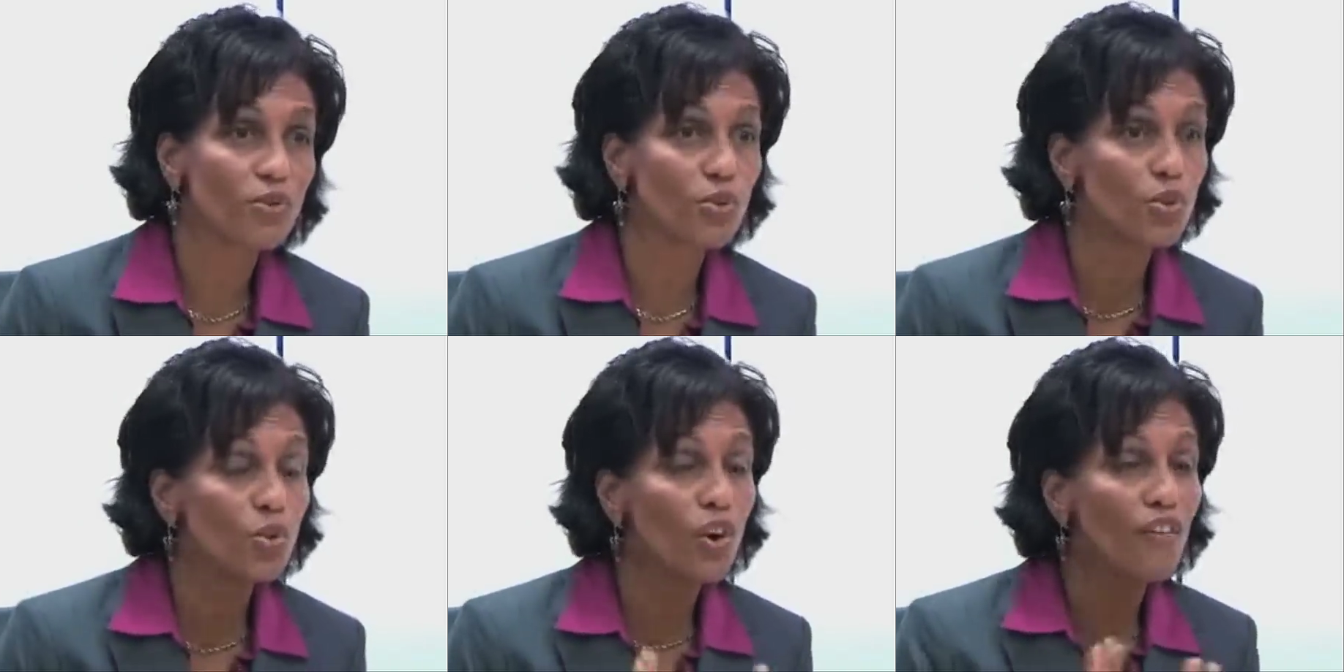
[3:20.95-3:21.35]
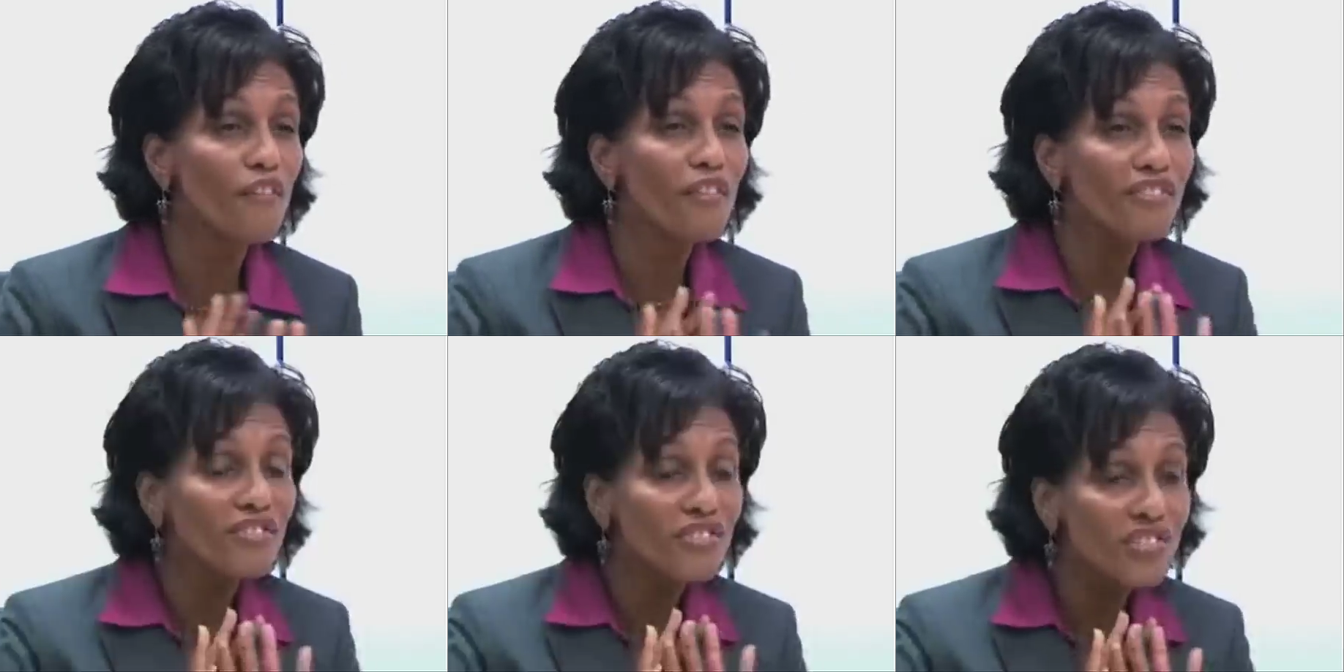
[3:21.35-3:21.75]
So you are
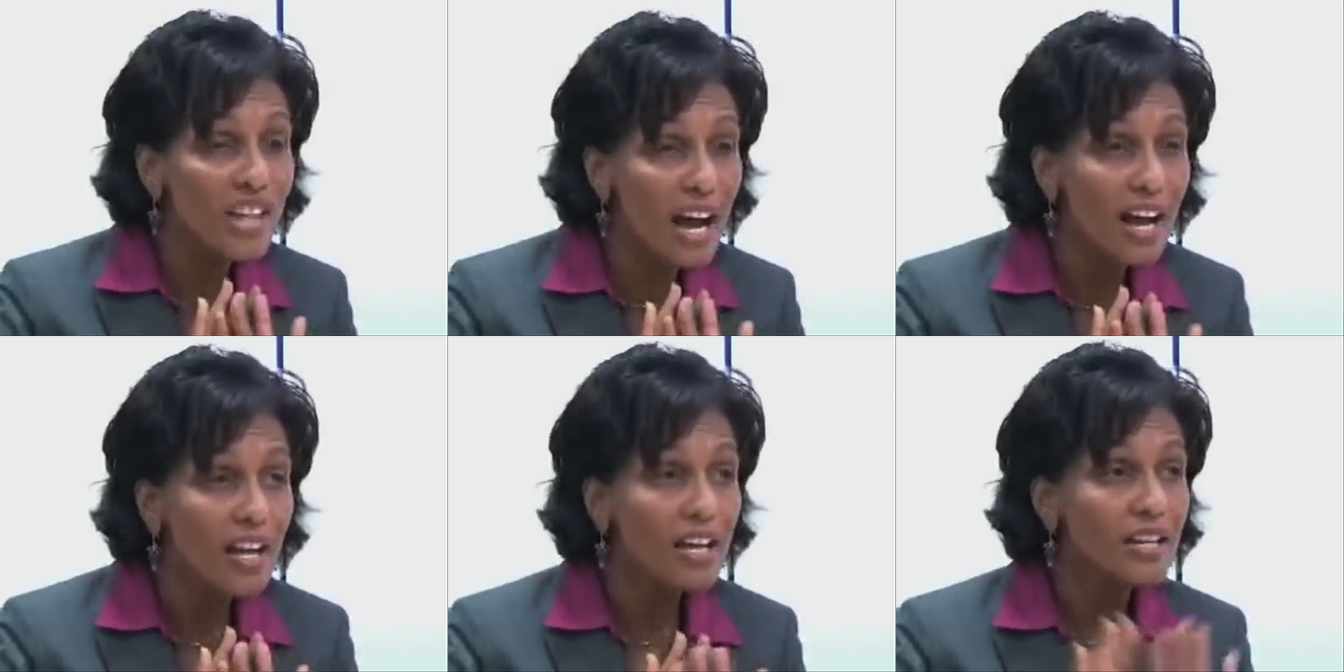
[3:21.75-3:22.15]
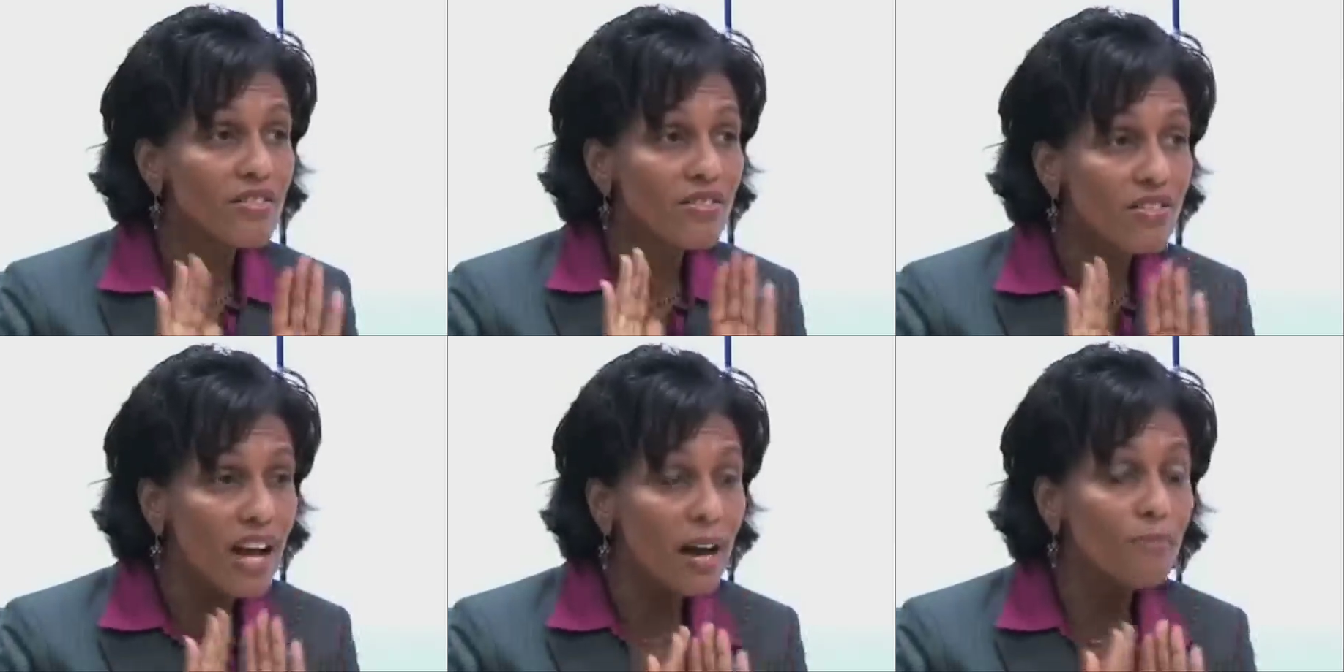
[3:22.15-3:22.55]

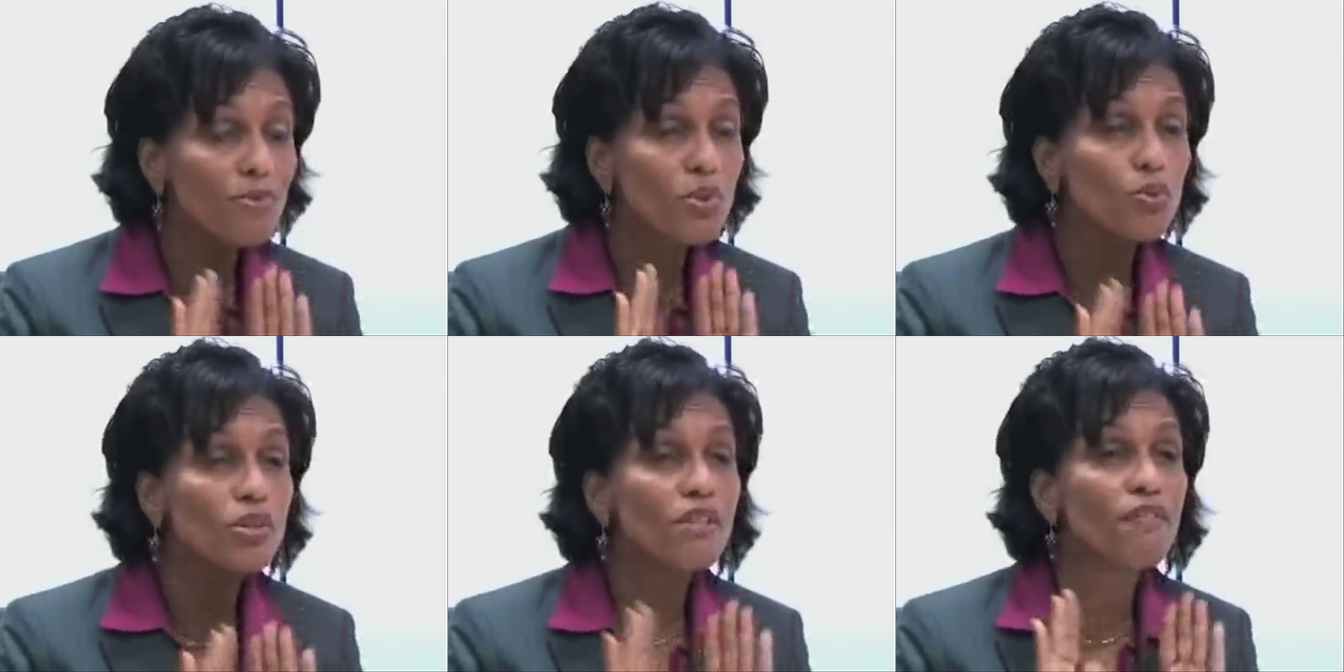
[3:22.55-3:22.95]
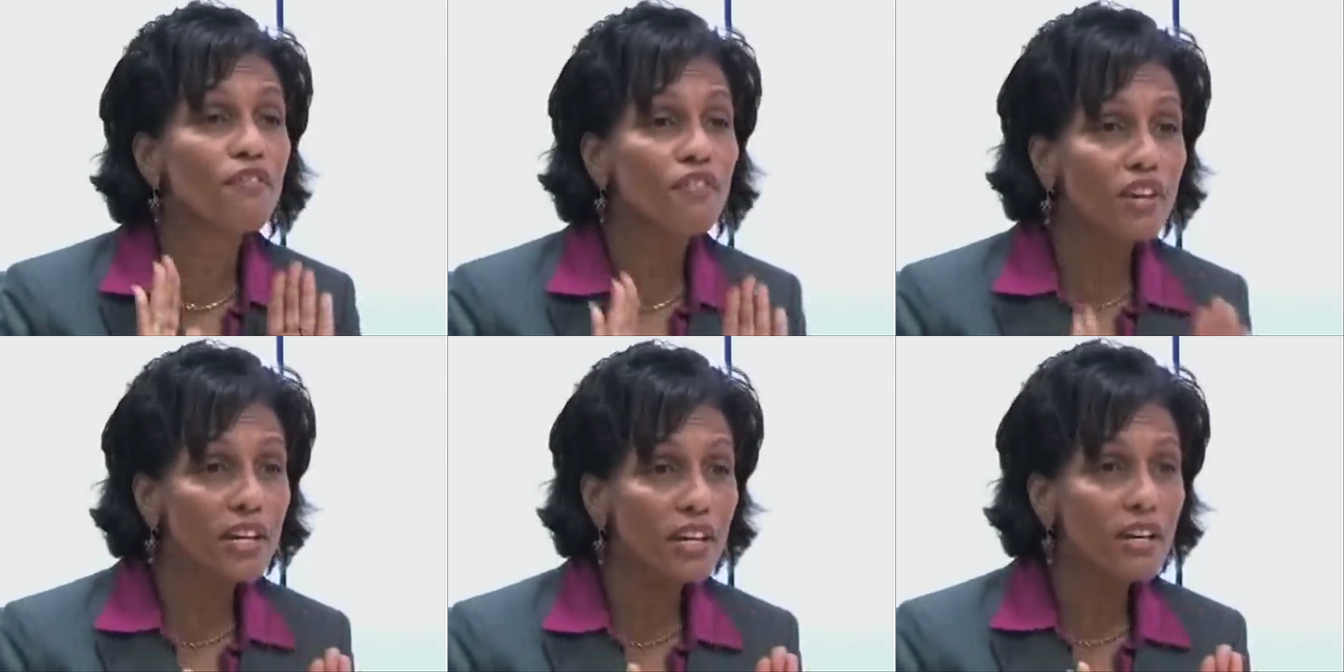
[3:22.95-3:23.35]
stamp duty
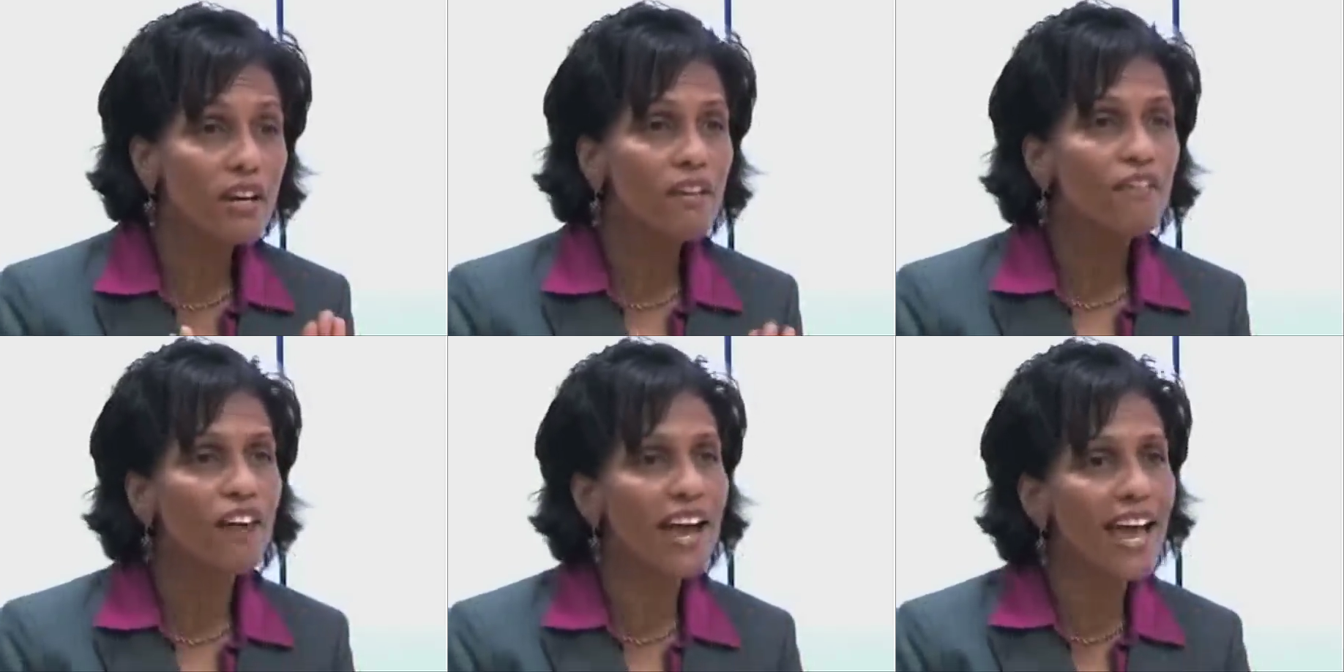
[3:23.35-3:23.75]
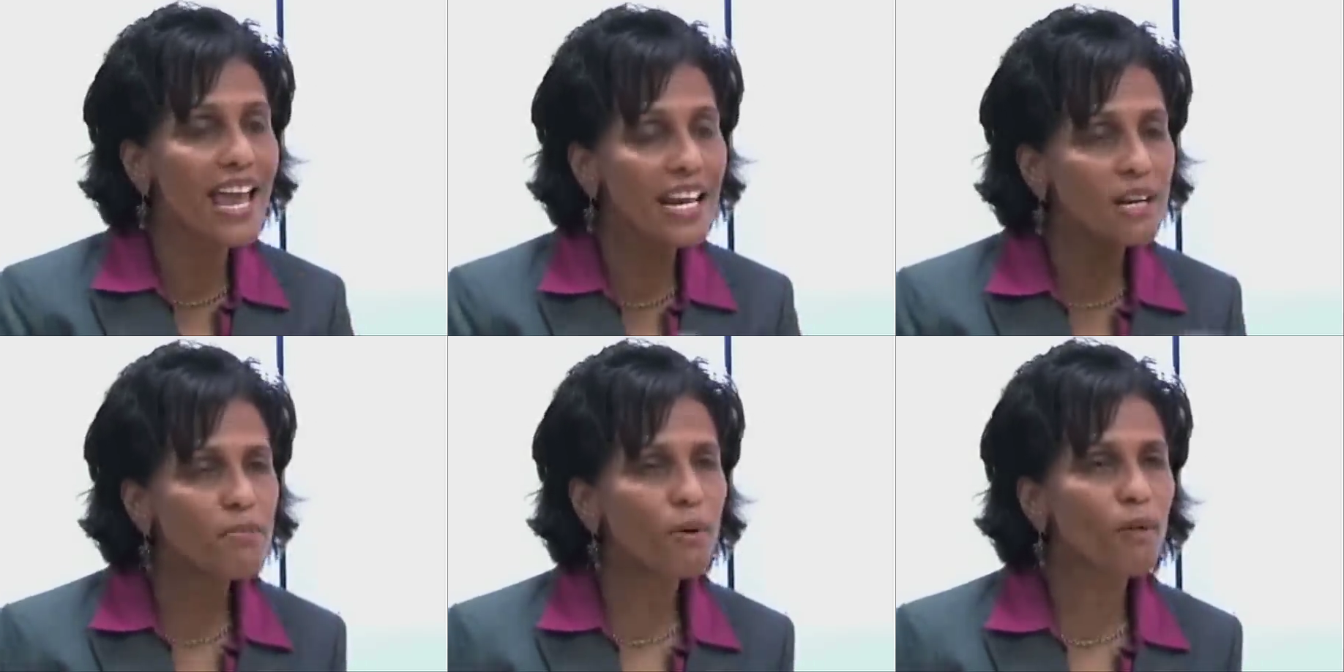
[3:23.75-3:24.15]
free for
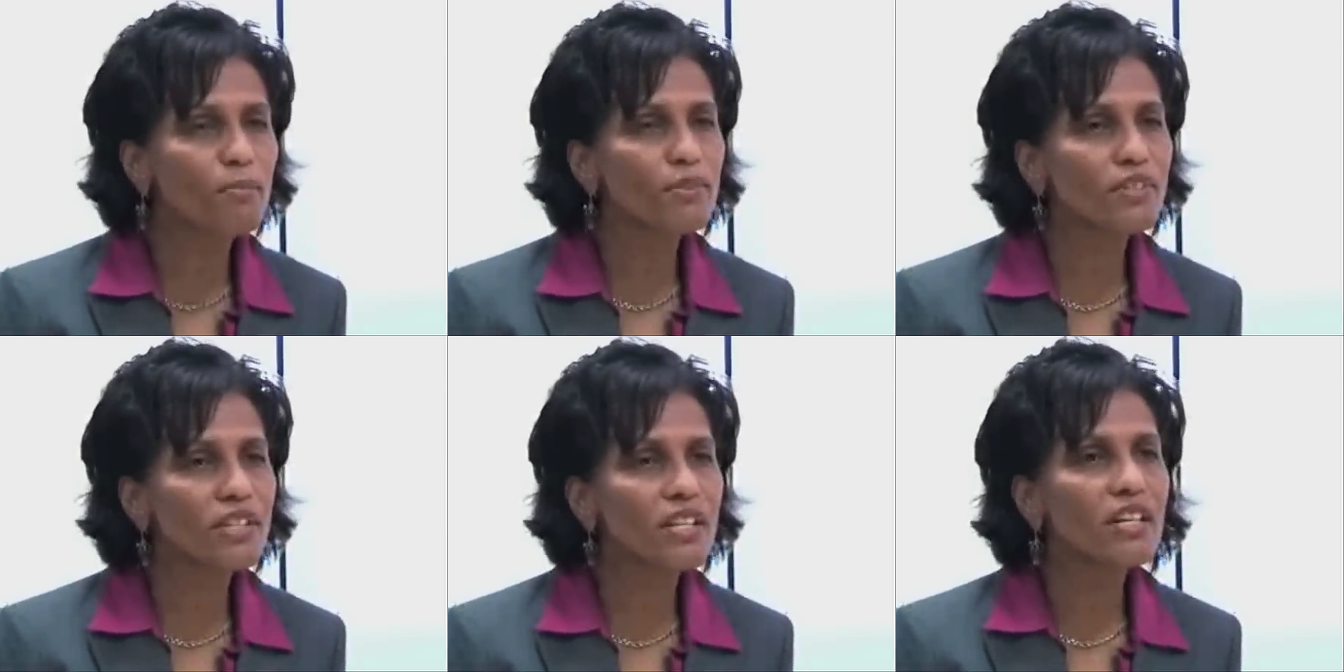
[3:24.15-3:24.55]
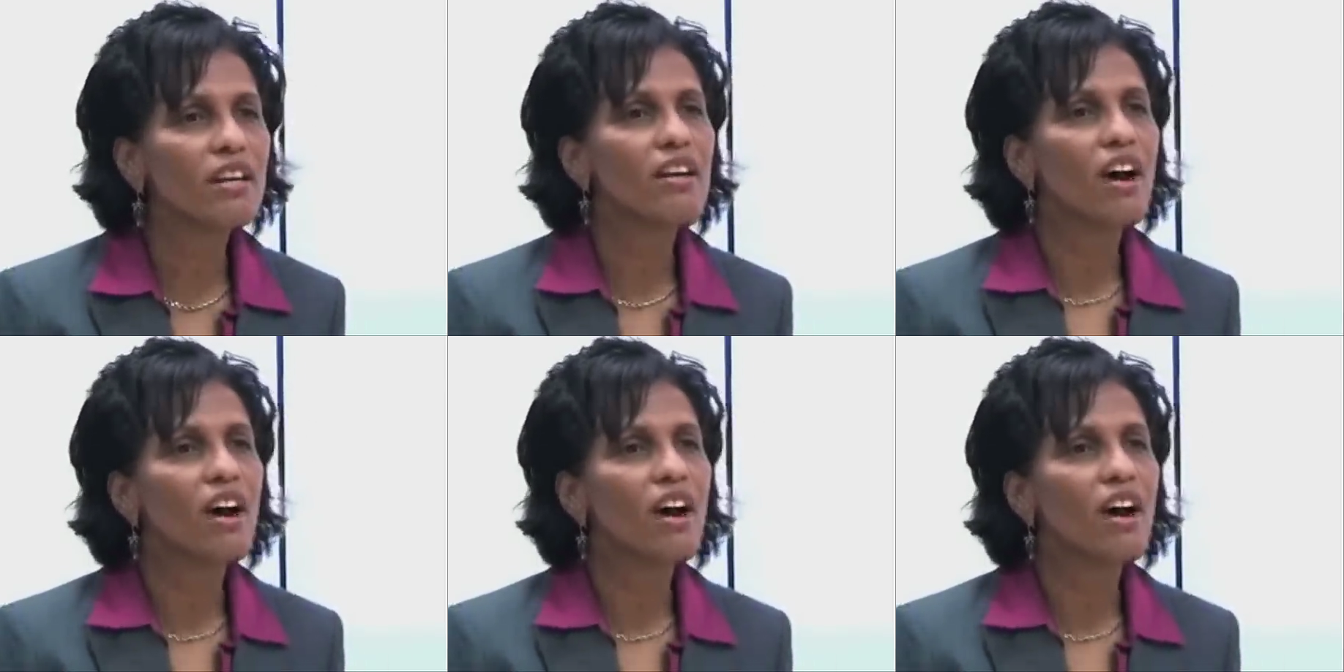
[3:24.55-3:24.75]
any property.